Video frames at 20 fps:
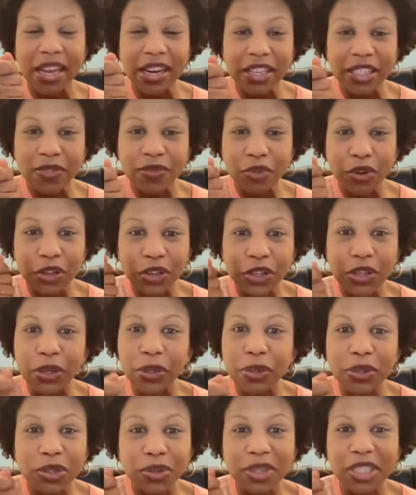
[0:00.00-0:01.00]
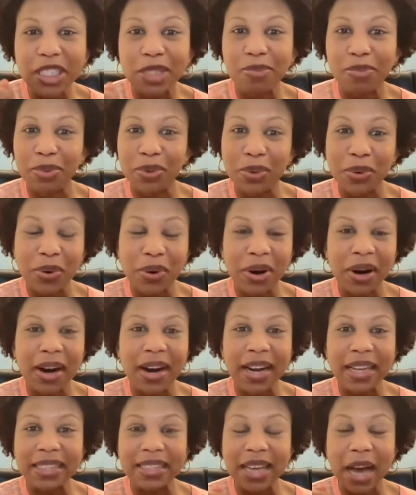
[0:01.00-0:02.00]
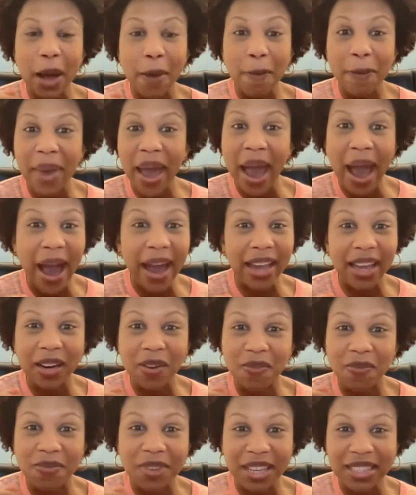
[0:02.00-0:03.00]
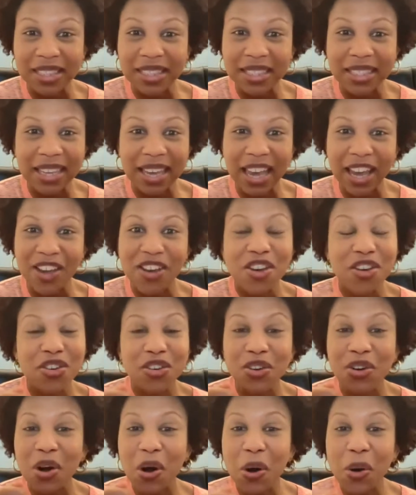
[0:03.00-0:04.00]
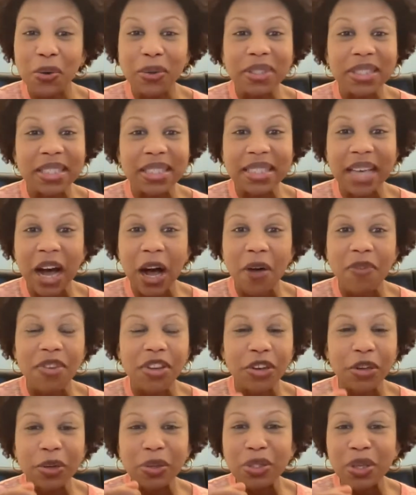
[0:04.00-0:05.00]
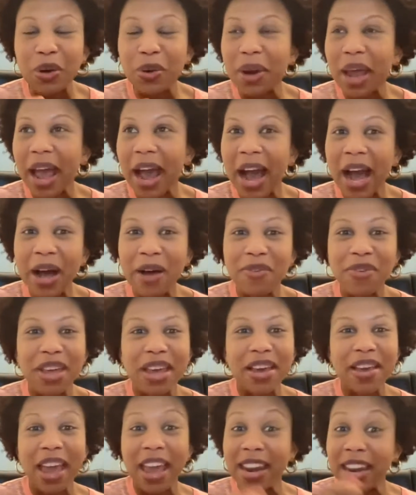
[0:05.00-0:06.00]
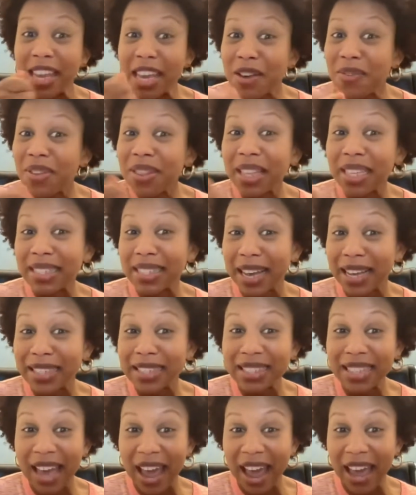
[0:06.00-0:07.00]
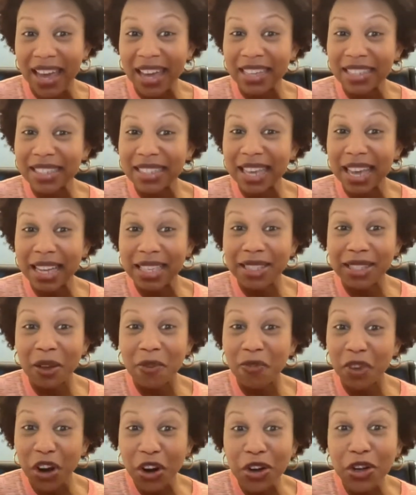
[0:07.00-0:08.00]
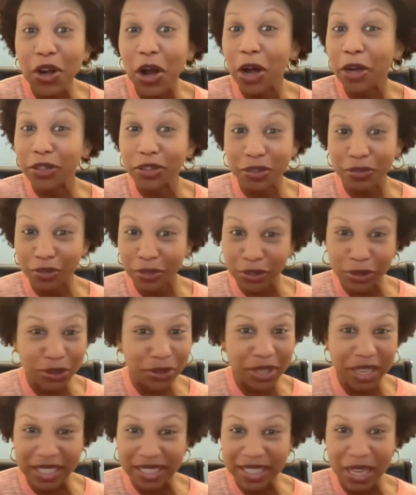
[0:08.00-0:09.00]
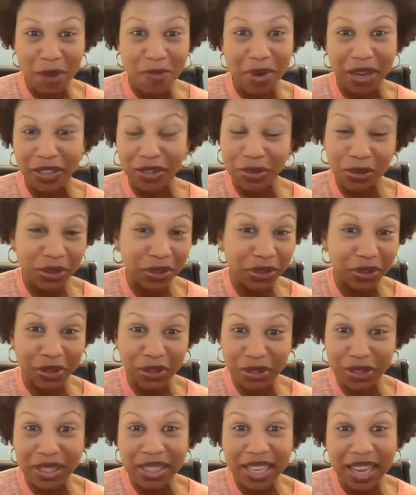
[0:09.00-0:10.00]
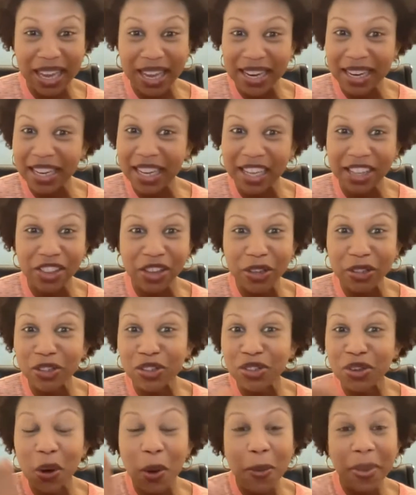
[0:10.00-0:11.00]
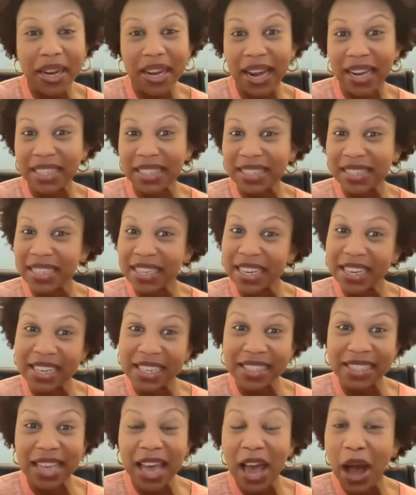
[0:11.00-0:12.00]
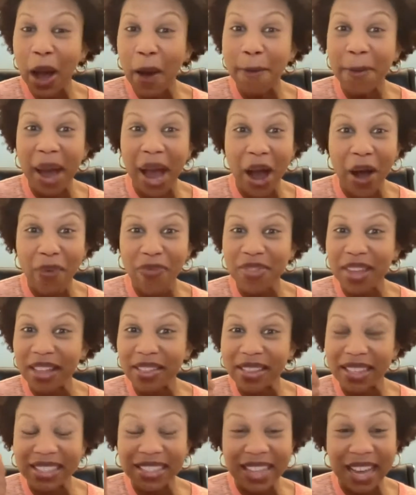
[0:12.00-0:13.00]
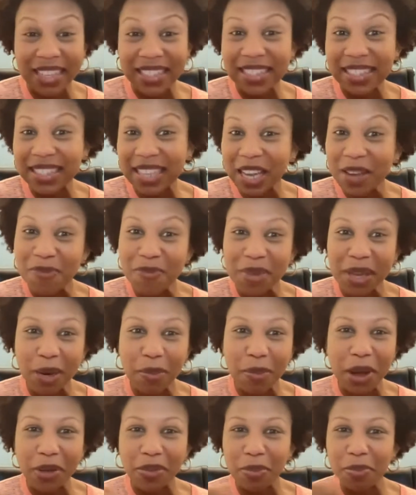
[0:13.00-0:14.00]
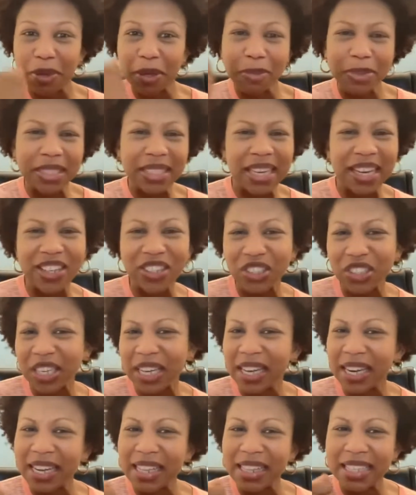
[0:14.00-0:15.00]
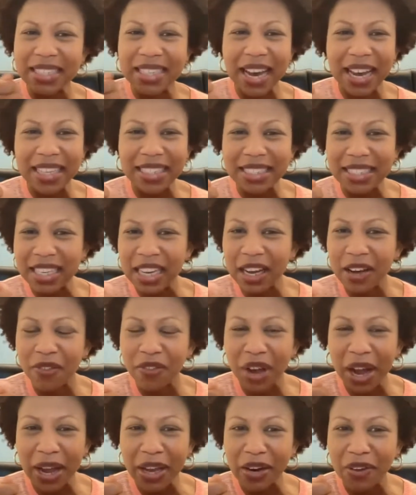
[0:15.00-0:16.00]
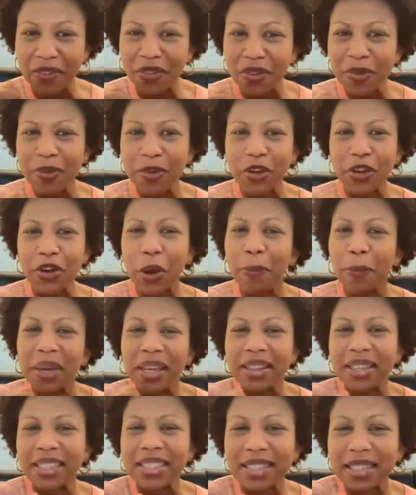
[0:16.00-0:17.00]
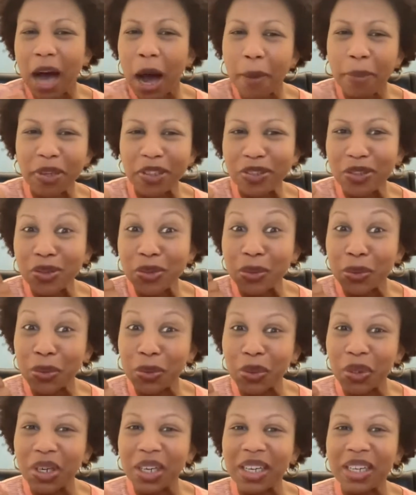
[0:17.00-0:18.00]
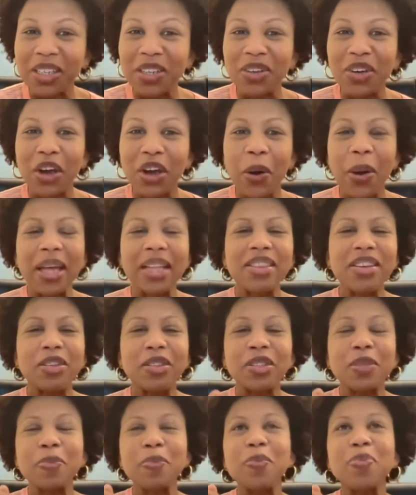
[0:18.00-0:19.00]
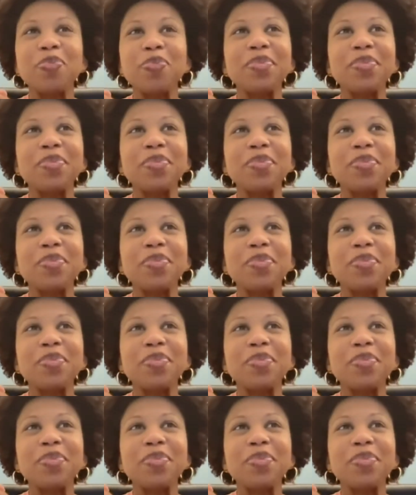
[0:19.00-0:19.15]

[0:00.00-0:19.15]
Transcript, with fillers: It mm -hmm. is for mm-hmm. you to explore and to unpack and investigate your own self. And you don't have, and even this essay, it's it's a very controversial essay by Zora. Oh, yeah like there are so many ideas about that that statement about the pigmentation and this idea of kind of you know being the sobbing school you know there's